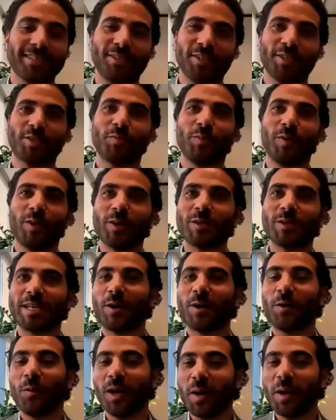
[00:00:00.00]
this, because I
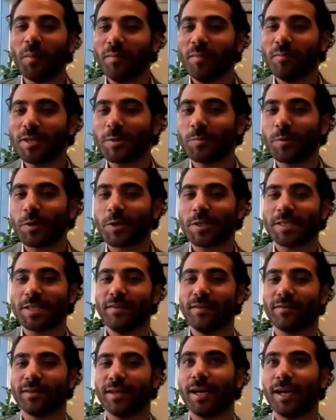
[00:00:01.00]
don't want to be
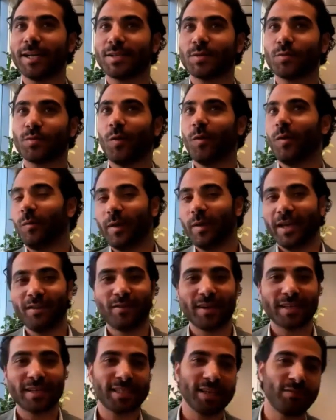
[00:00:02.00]
misperceived as we will be
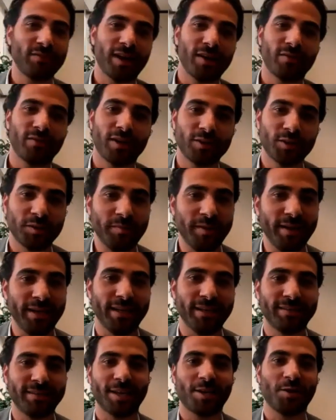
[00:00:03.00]
investing $500 million
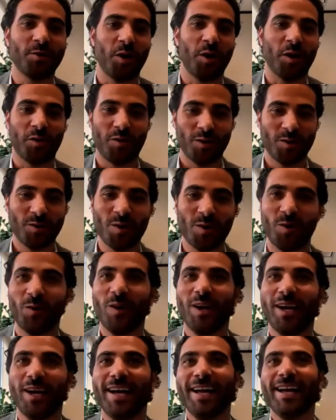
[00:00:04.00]
in technology. No,
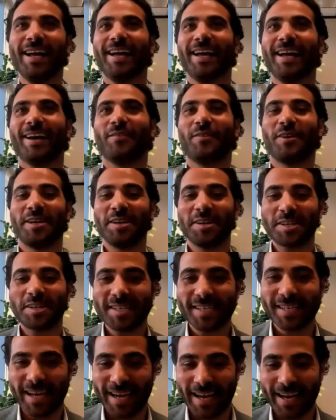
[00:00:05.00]
okay. We're not
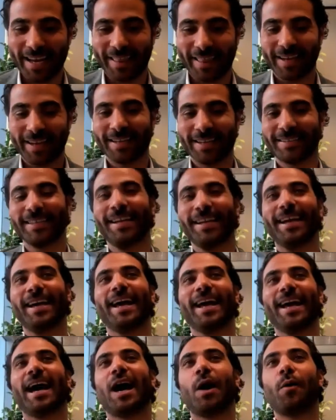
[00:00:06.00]
saying that.
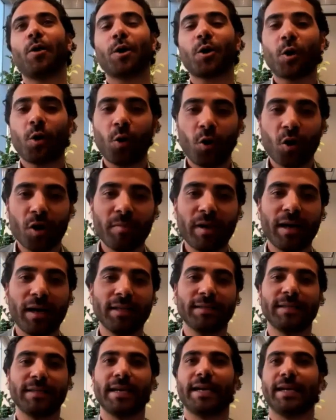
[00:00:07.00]
Our core
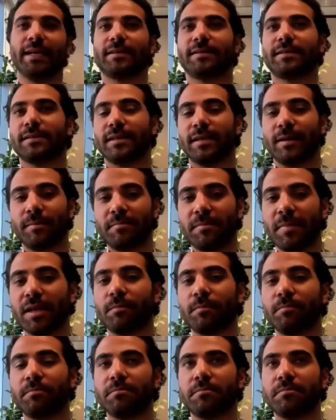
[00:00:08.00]
mandate,
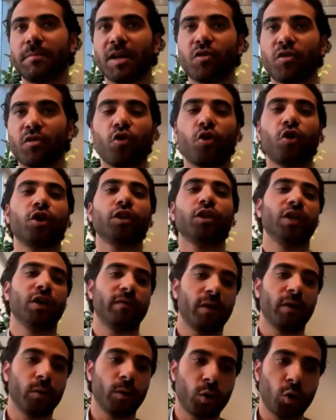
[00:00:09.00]
majority of
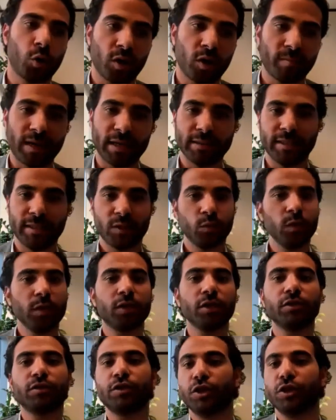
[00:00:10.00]
our core mandate, will
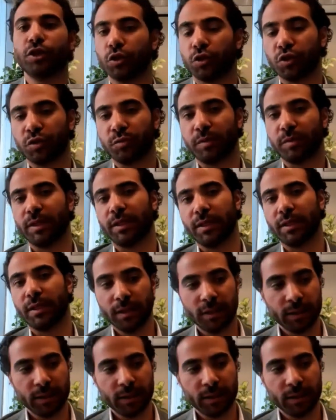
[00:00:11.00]
continue to be